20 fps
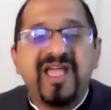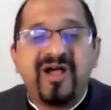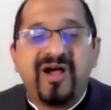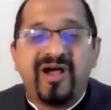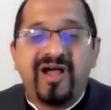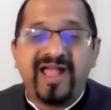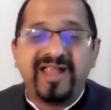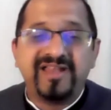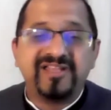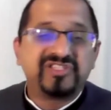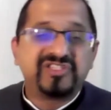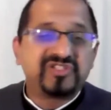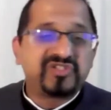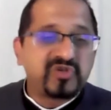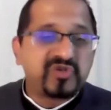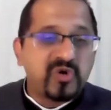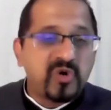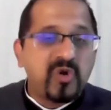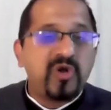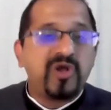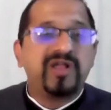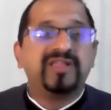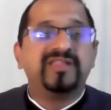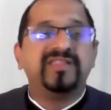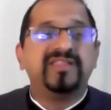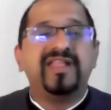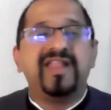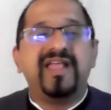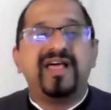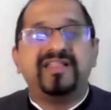and stronger
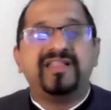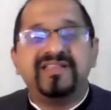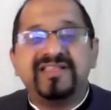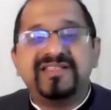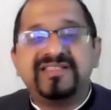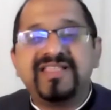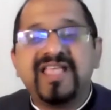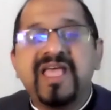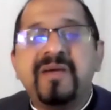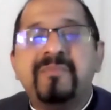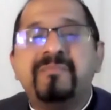than others,